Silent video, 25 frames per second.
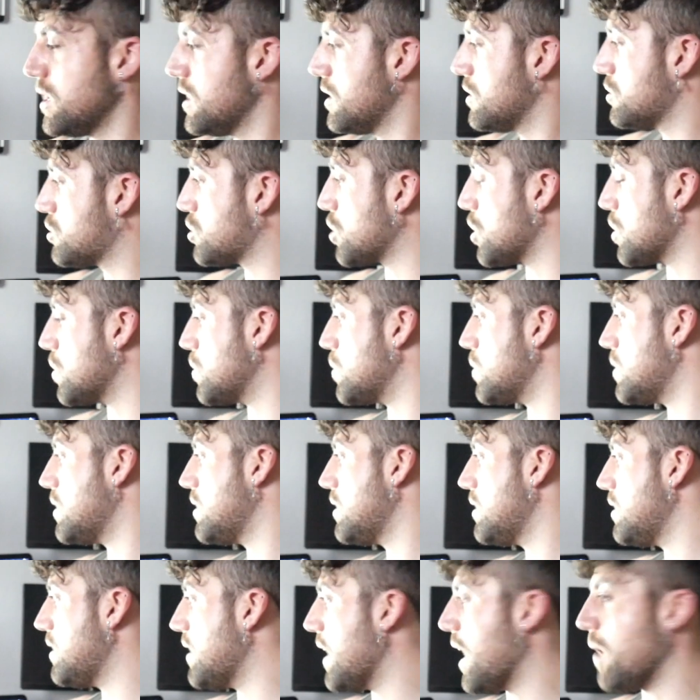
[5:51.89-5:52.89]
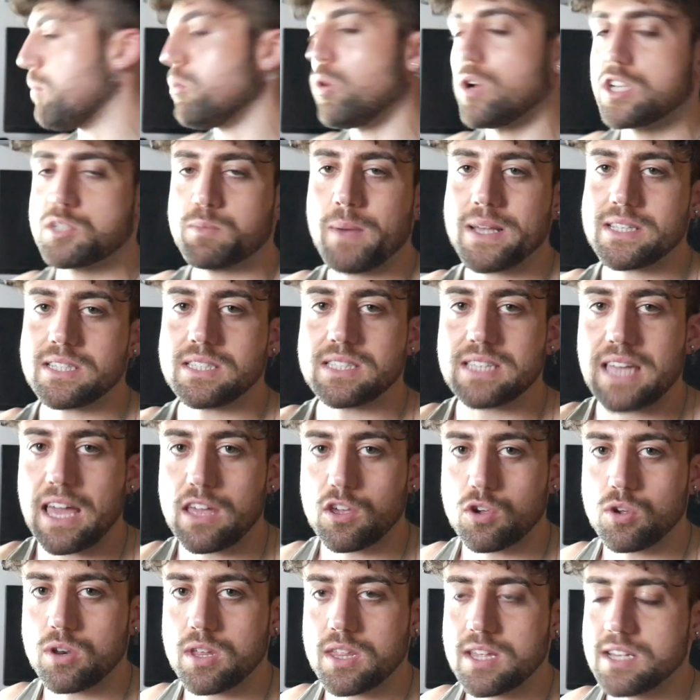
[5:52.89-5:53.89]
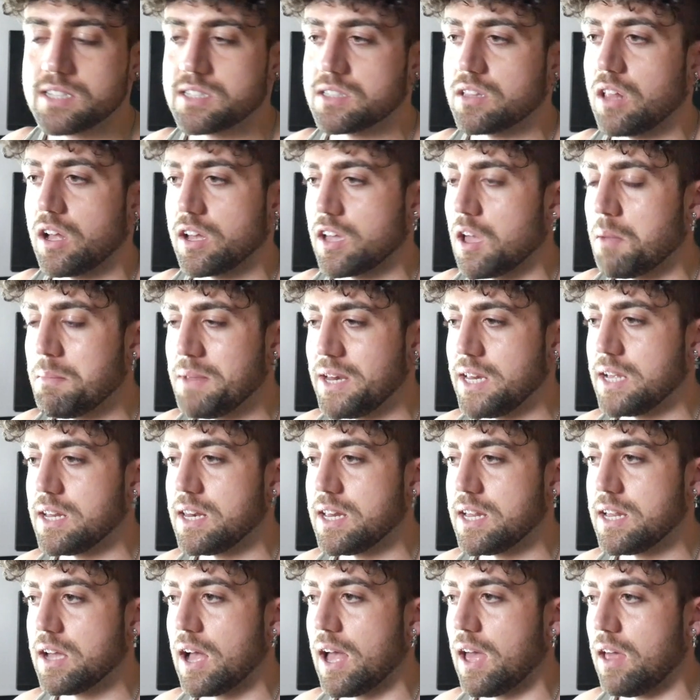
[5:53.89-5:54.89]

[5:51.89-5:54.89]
So, yeah, I'm not expecting to get good at this, like, immediately.